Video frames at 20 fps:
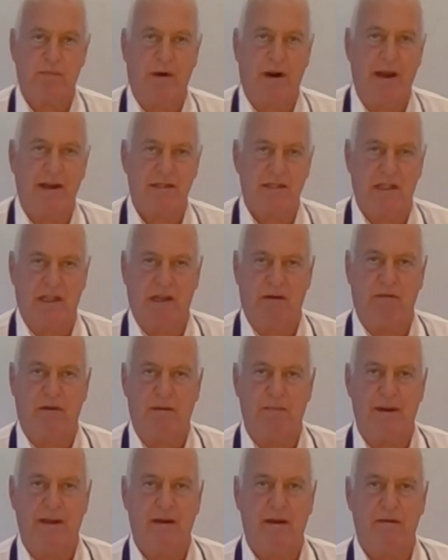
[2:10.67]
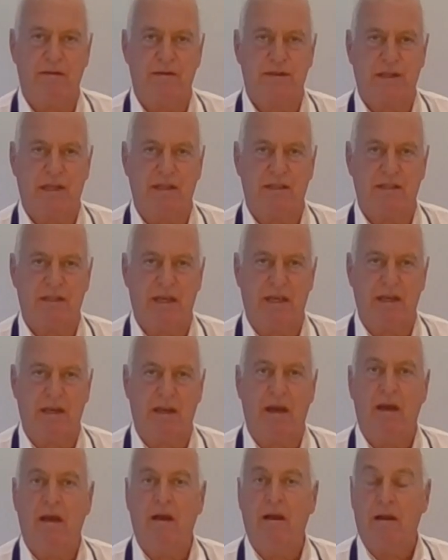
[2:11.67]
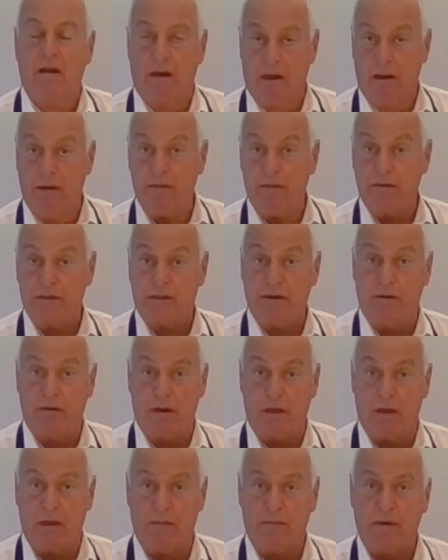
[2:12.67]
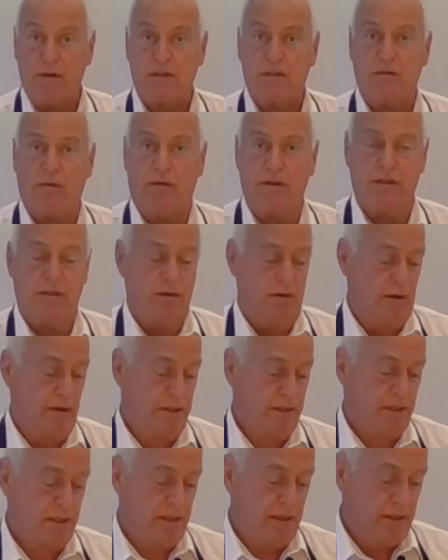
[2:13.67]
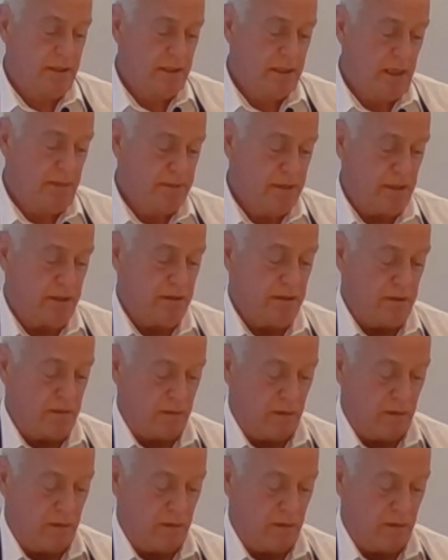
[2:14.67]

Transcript: Bragg's liquid aminos is a low sodium soy sauce substitute,